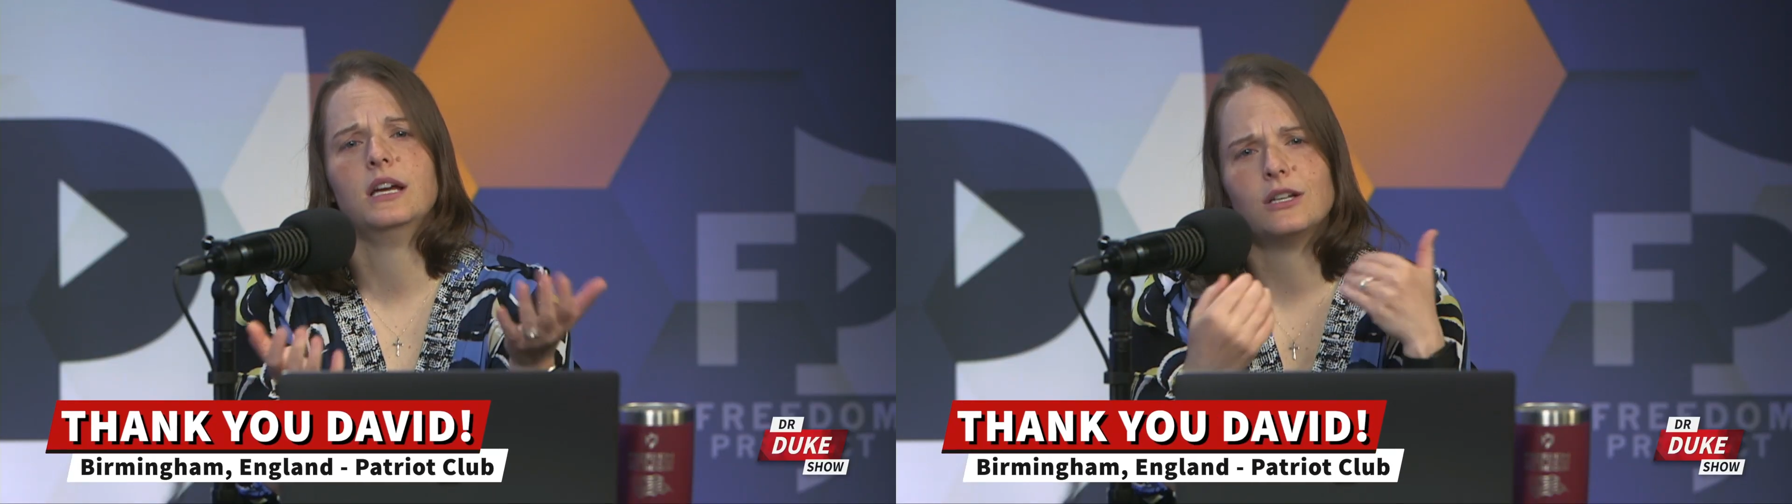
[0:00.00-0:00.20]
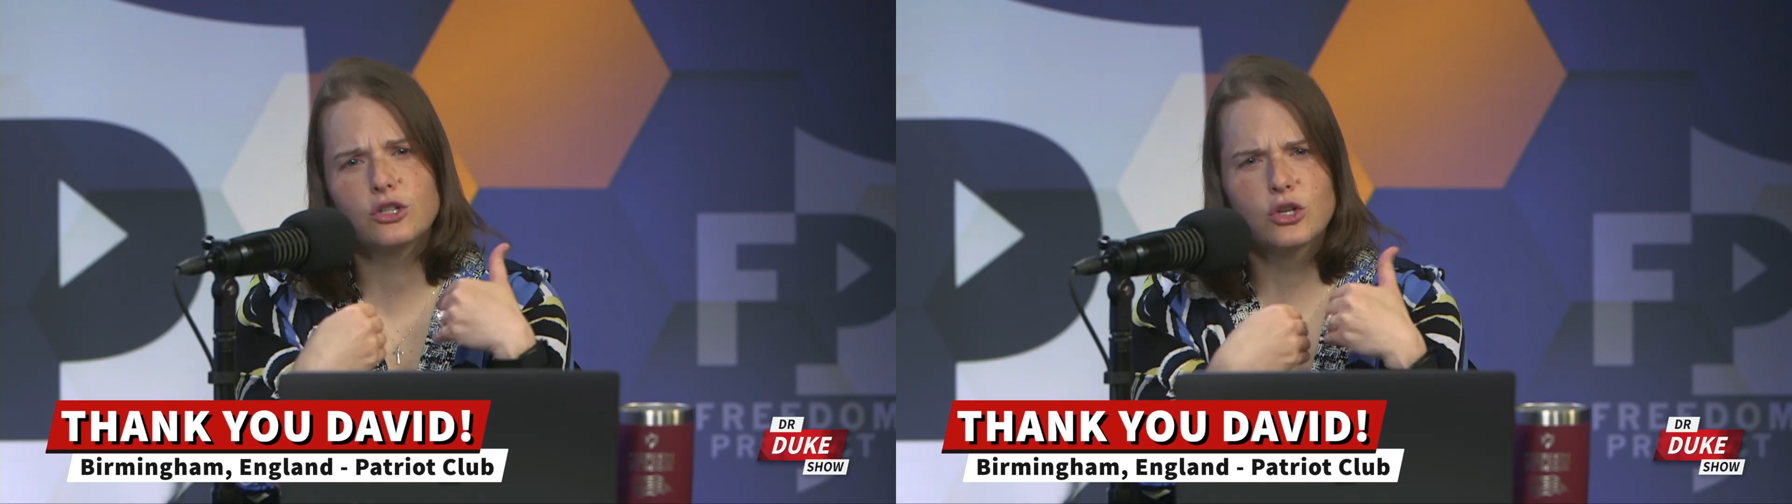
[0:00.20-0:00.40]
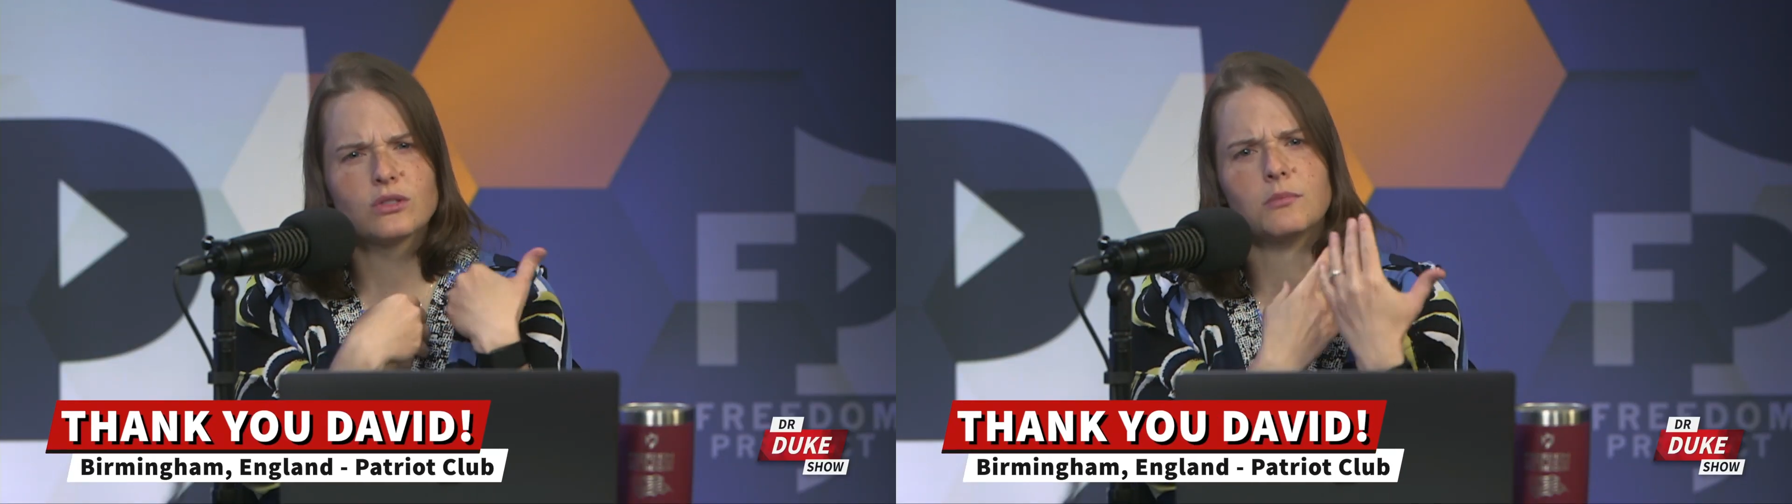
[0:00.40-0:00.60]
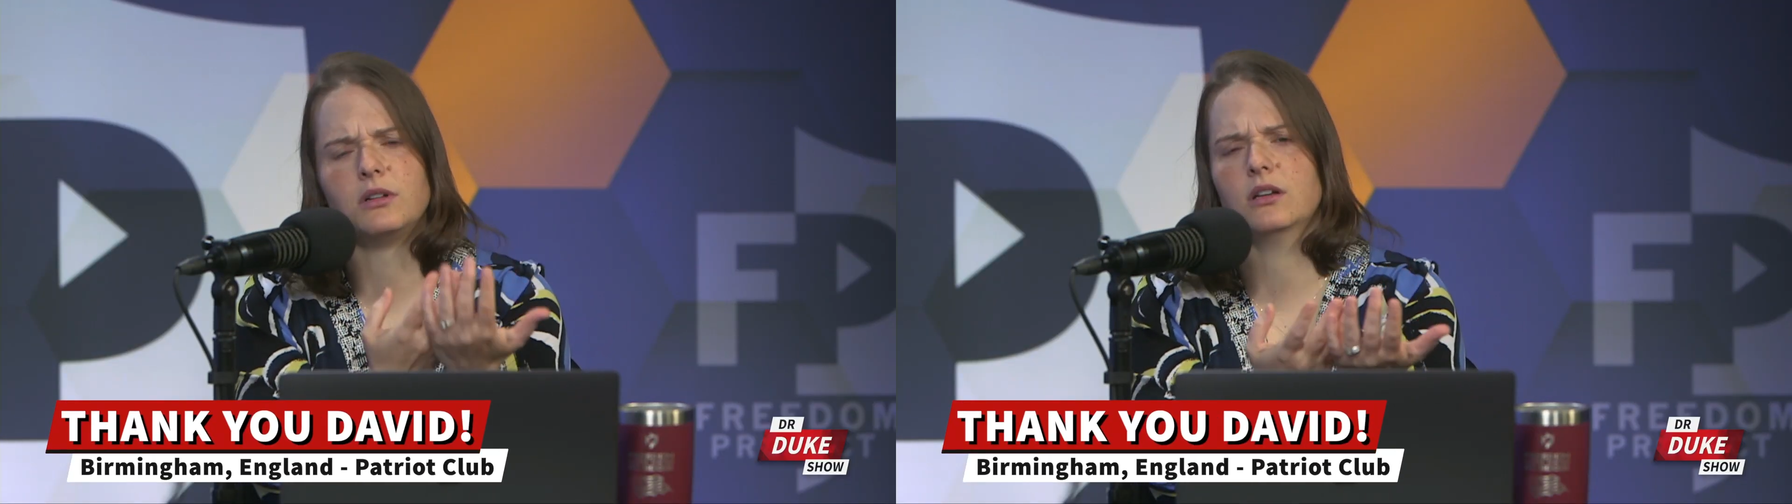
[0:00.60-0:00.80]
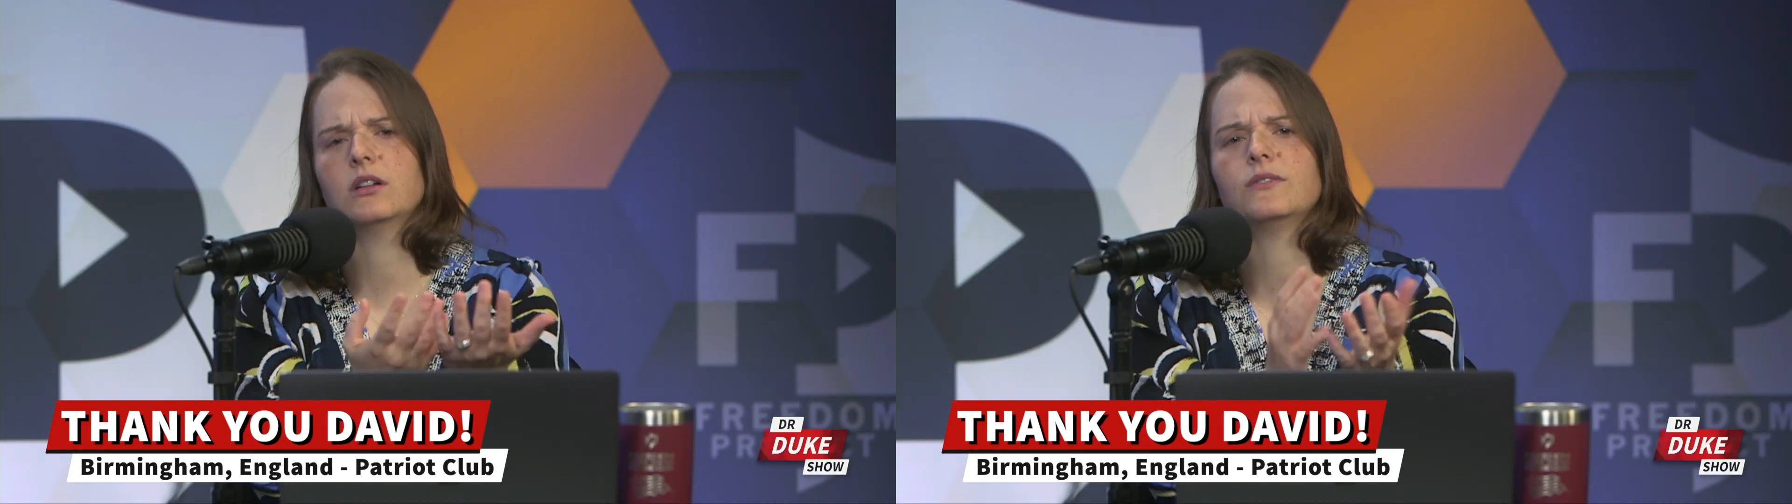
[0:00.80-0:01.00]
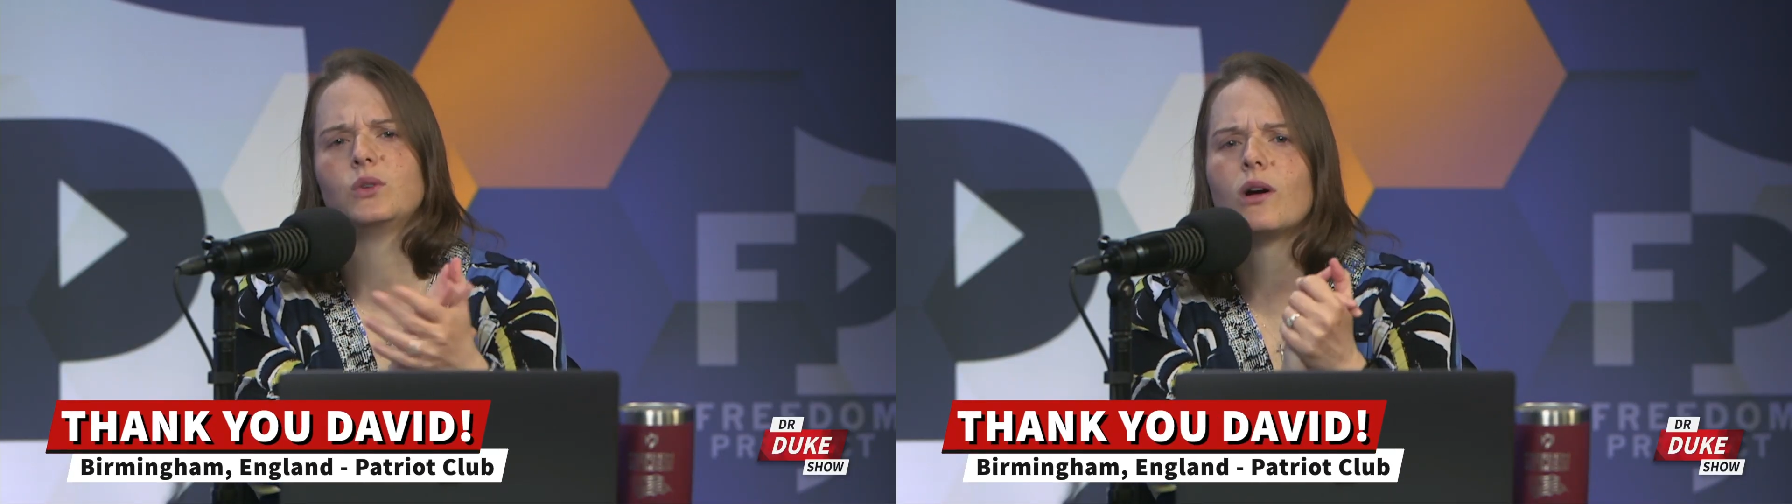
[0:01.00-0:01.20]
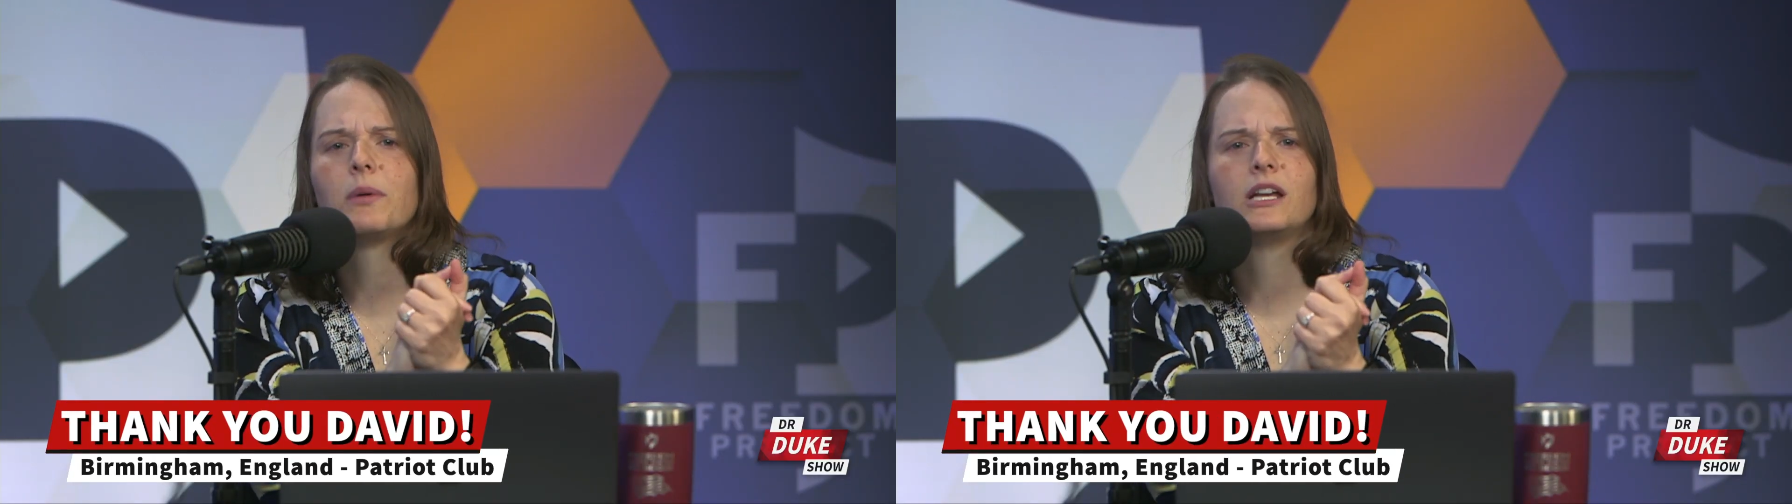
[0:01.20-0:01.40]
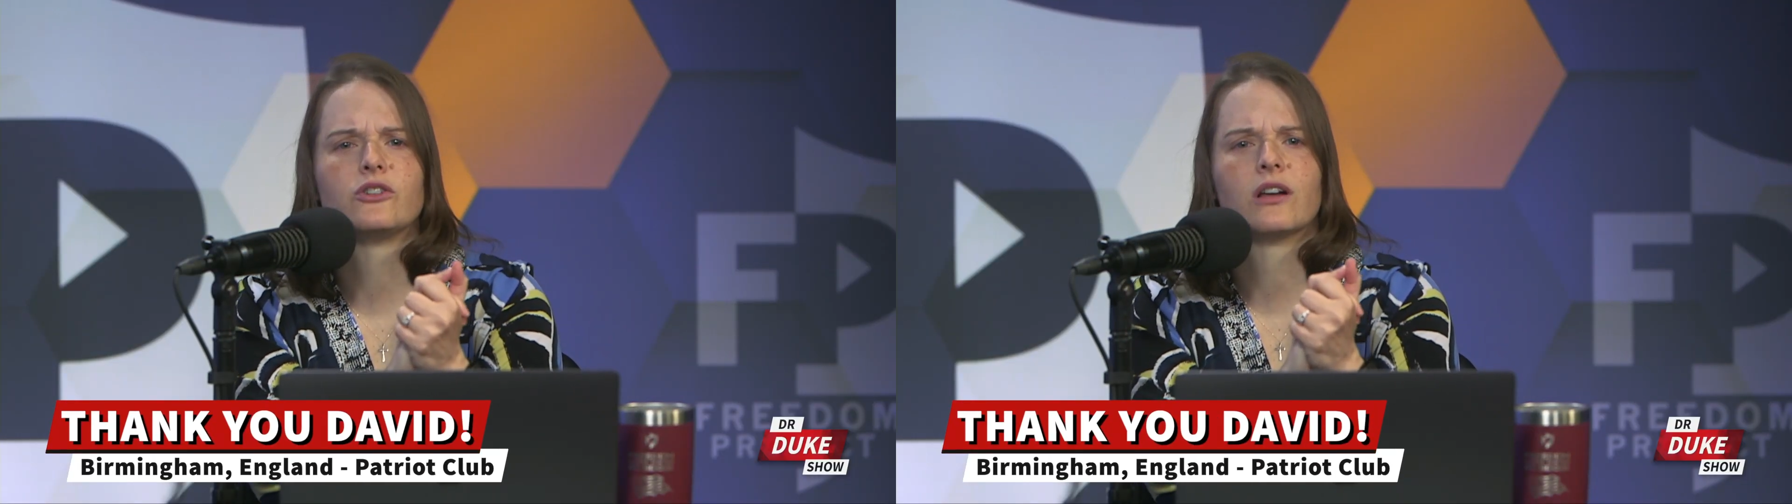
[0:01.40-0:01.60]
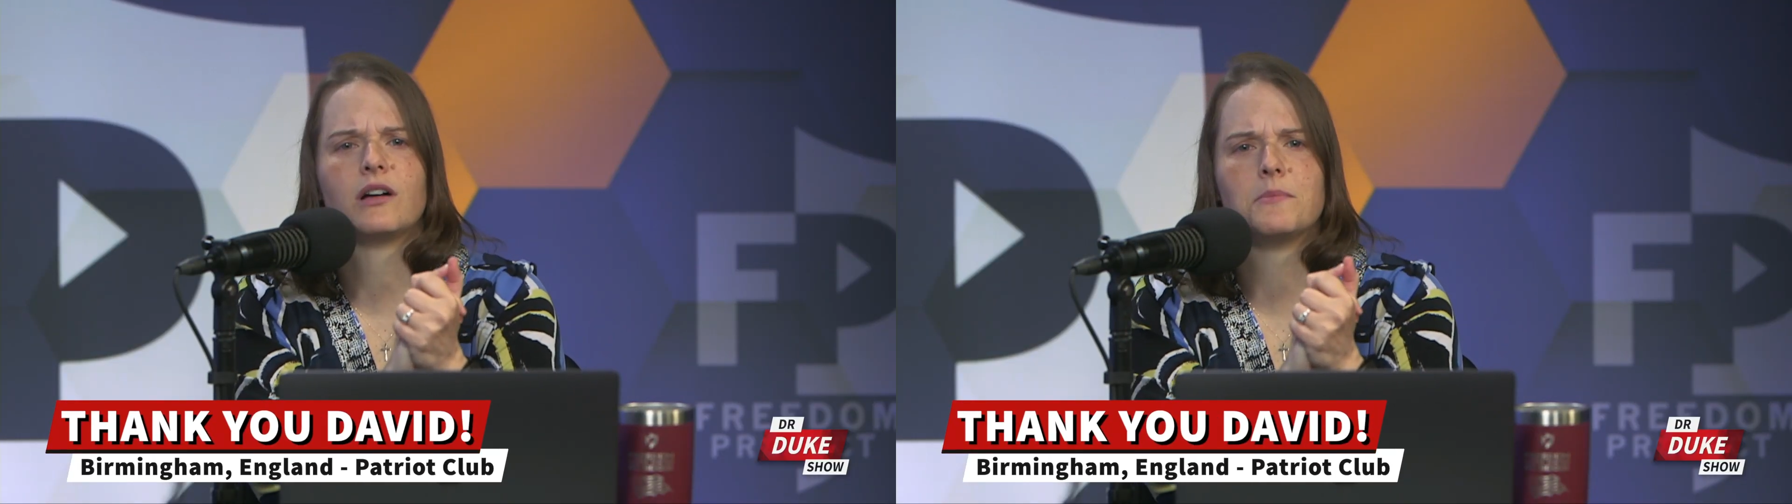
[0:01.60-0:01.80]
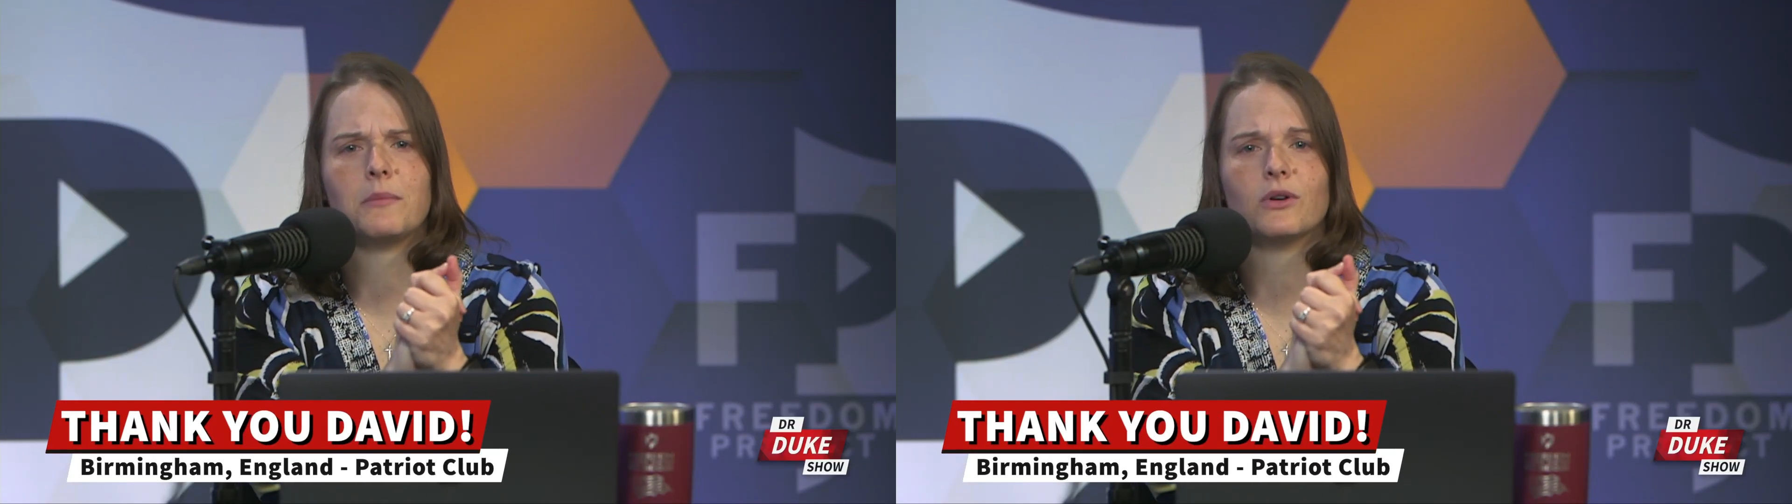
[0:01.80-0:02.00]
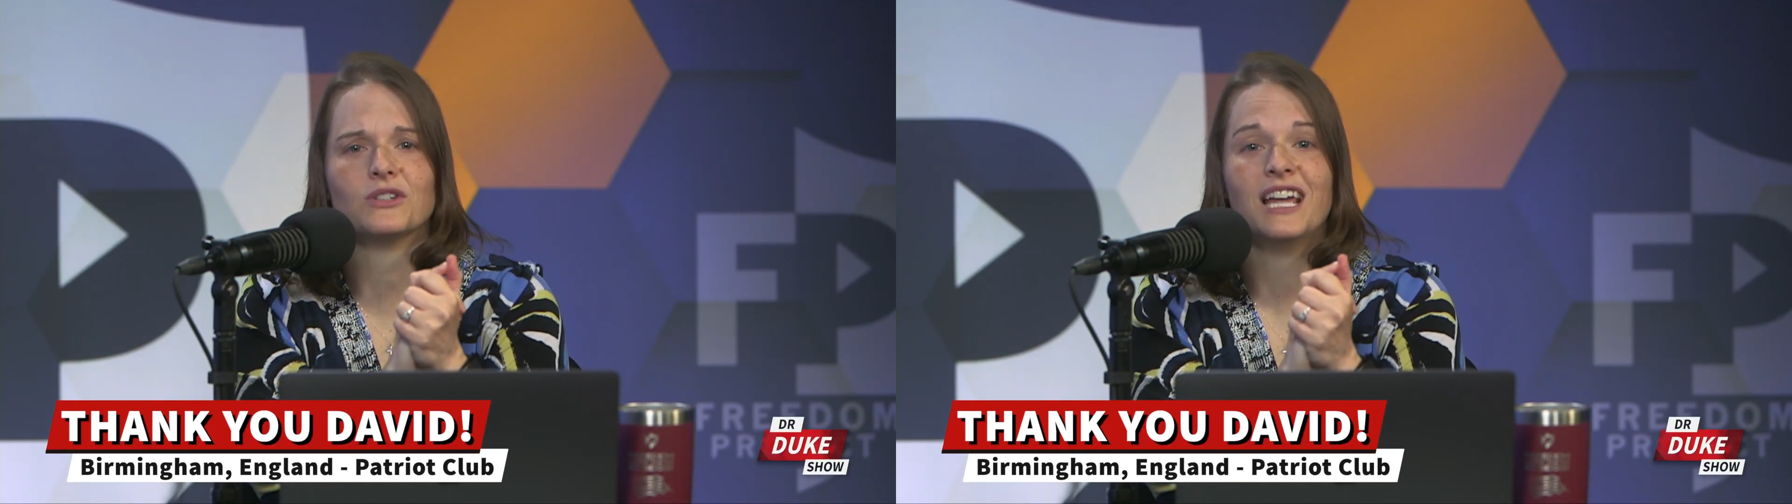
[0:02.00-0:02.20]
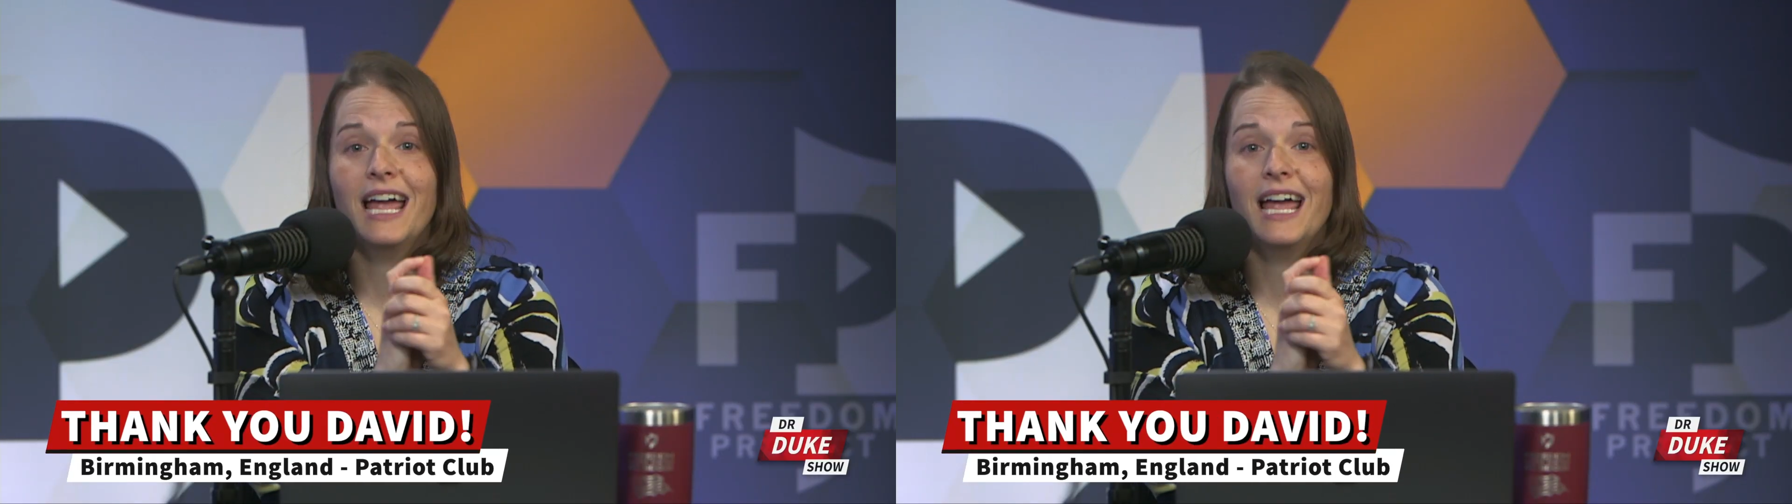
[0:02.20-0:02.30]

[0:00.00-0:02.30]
to show some love to our Patriot Club members.